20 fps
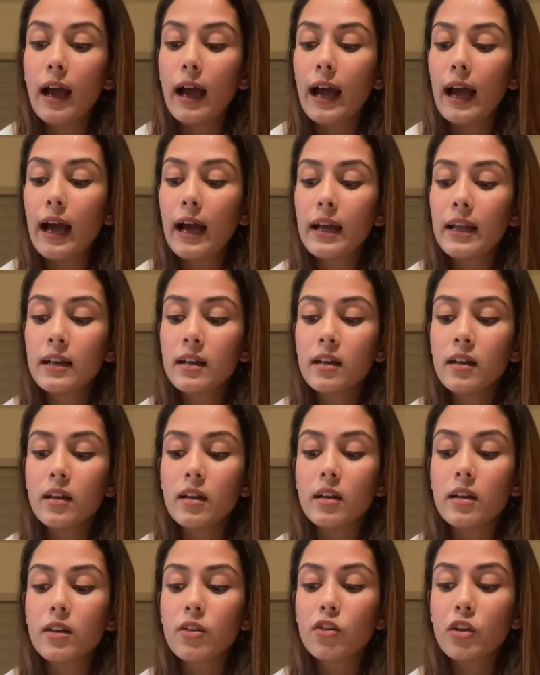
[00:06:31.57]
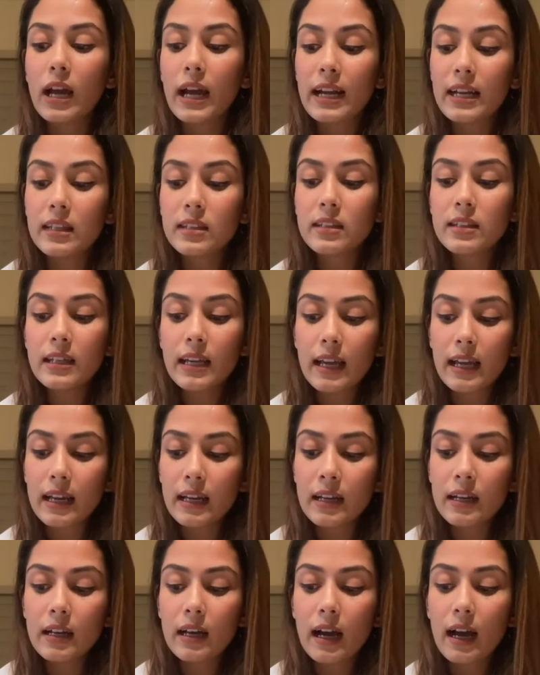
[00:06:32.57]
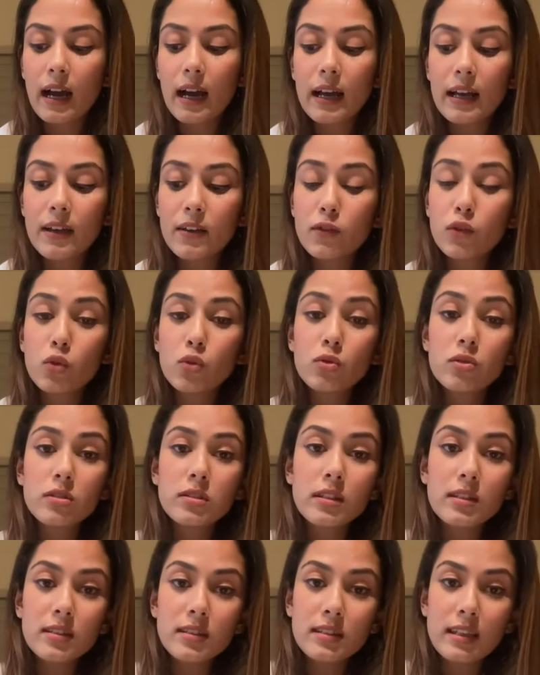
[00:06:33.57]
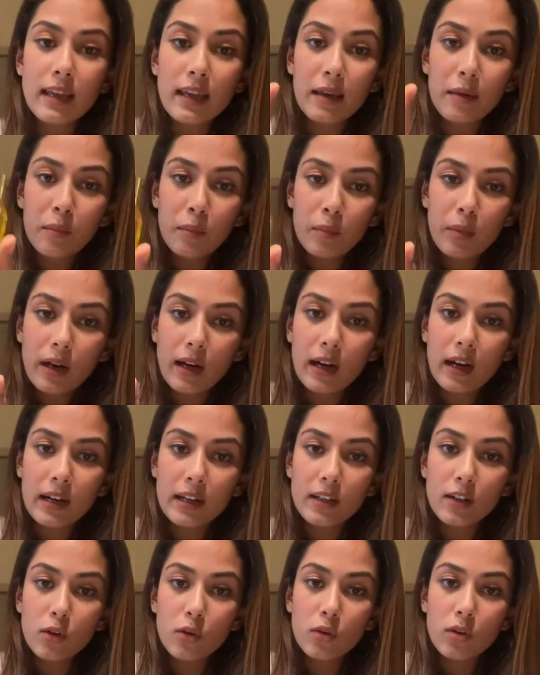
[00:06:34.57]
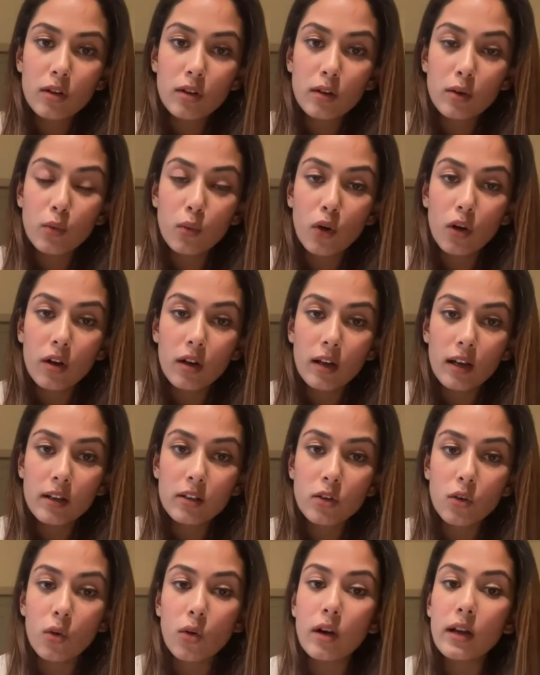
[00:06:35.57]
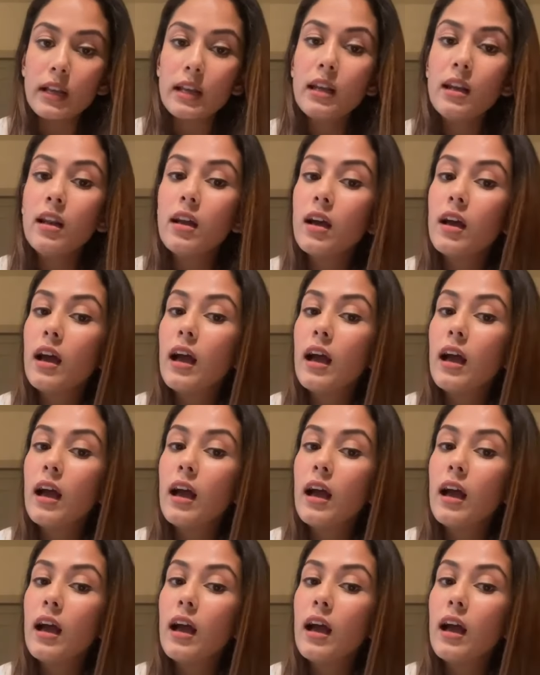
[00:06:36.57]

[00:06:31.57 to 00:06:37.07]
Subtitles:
And right at the end, I have used the same Pahadi Local walnut oil